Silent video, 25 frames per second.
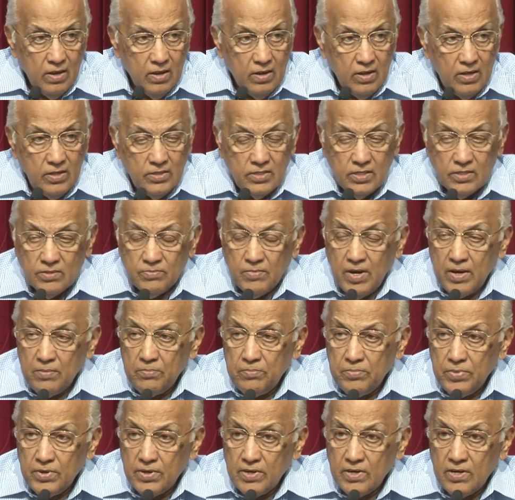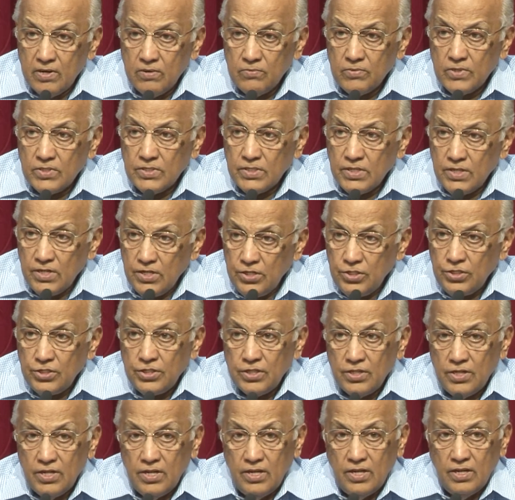He says, my burden was
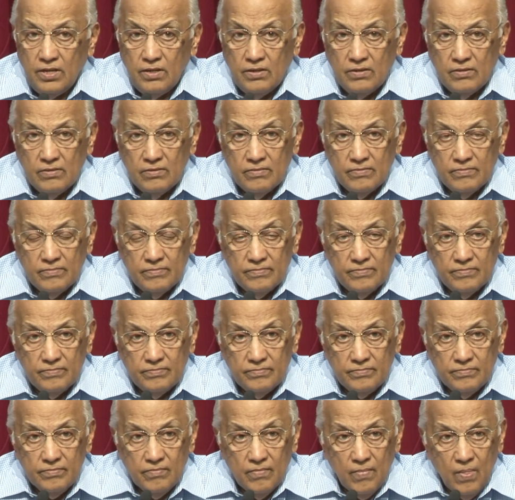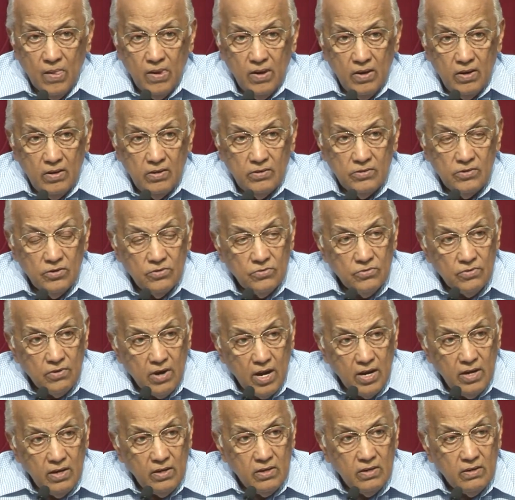initially to
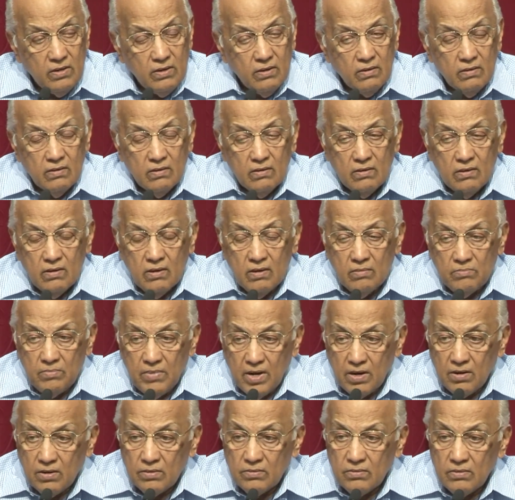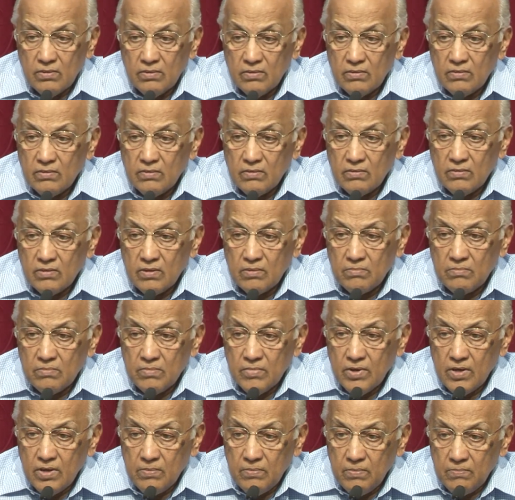write about the
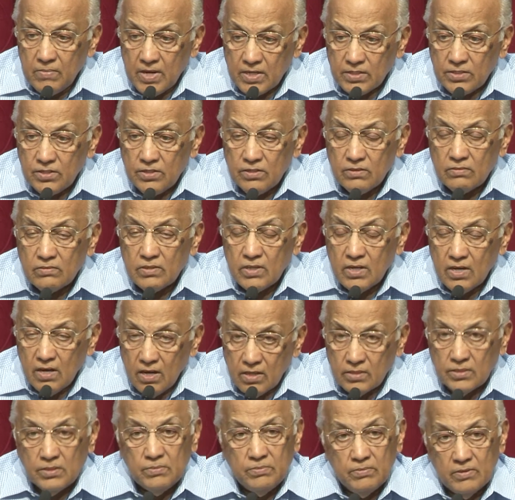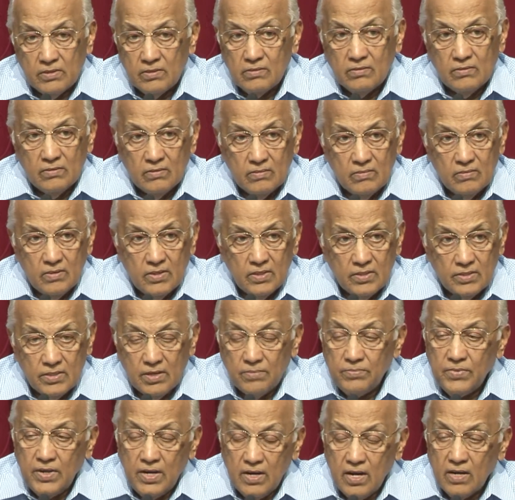message of the gospel,
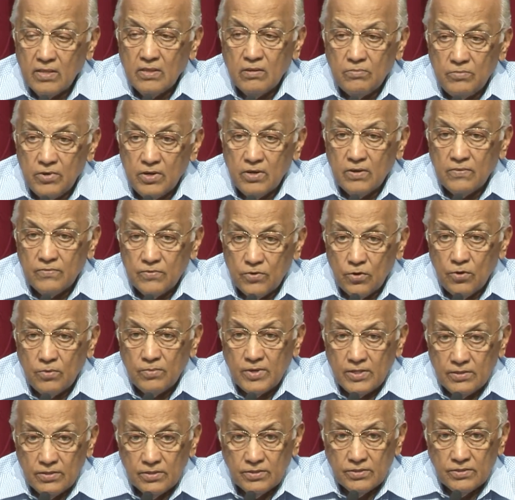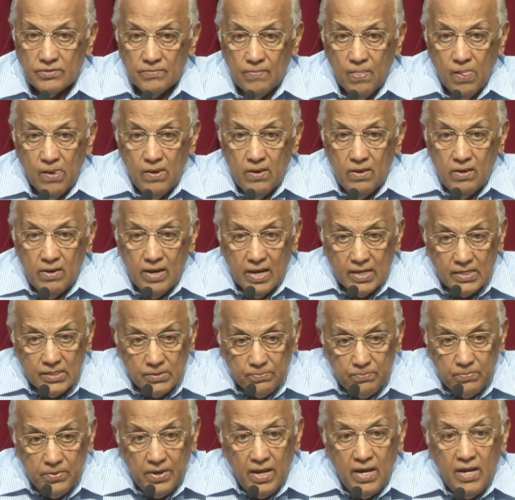something like the book of Romans,
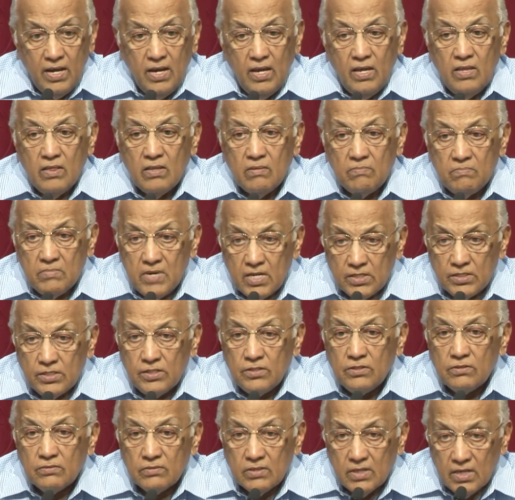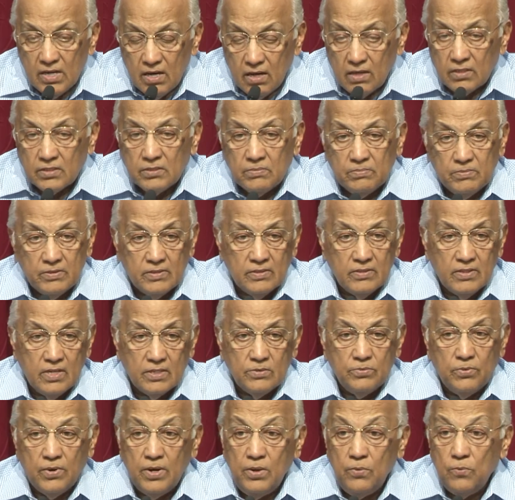explaining the message of the gospel.
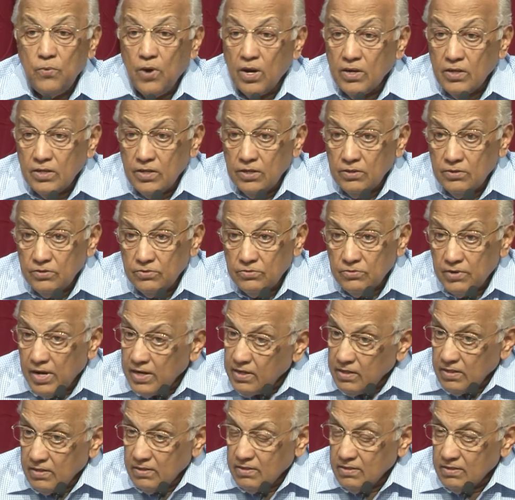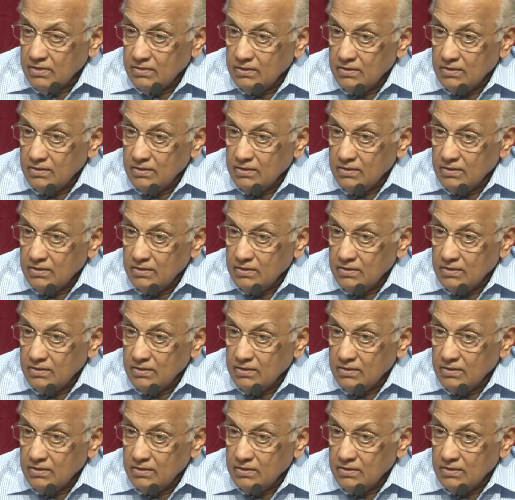That's what he wanted to write.